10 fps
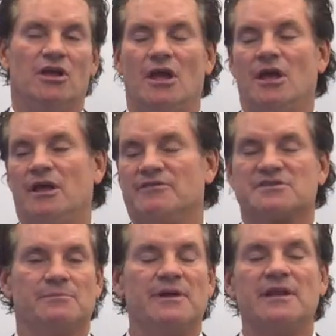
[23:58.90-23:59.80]
If
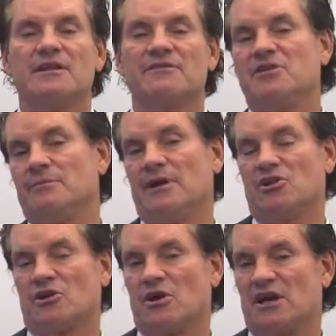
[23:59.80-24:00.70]
it's a mini lift, you might
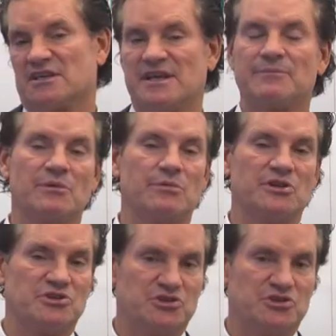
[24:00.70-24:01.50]
look acceptable in